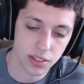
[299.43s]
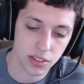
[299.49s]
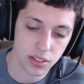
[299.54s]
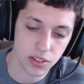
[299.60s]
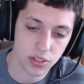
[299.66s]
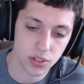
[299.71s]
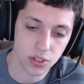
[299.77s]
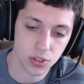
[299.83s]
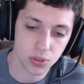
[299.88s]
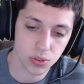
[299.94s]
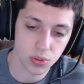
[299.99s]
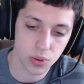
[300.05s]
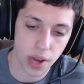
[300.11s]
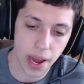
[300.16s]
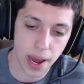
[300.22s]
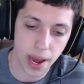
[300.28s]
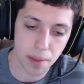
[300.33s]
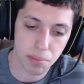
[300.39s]
to
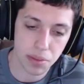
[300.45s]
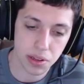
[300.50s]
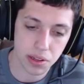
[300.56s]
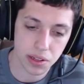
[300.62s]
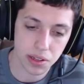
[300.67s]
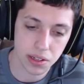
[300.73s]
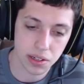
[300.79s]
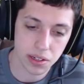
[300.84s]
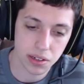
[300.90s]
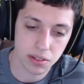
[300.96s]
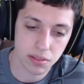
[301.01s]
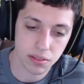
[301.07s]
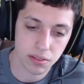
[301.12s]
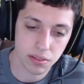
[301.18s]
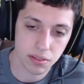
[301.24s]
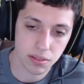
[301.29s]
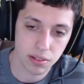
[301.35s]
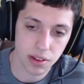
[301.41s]
happen
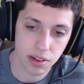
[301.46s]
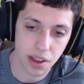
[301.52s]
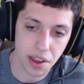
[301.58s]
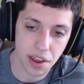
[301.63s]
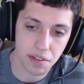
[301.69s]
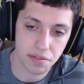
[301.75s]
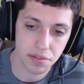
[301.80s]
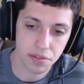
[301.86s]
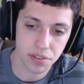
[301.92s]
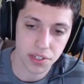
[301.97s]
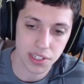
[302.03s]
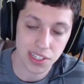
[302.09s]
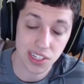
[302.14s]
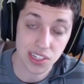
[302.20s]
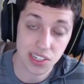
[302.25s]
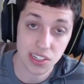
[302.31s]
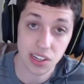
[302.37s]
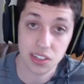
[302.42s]
every
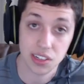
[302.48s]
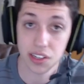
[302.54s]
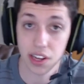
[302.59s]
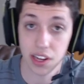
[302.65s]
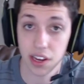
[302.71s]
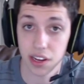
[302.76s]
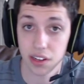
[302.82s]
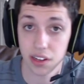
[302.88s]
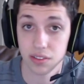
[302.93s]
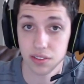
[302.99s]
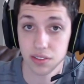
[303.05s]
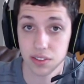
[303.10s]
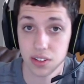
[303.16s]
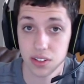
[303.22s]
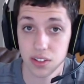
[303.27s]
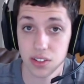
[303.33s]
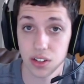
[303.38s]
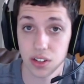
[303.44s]
Sunday.
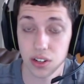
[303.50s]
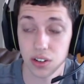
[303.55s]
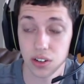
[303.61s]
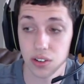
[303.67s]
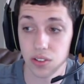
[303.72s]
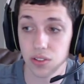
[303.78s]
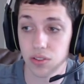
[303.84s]
So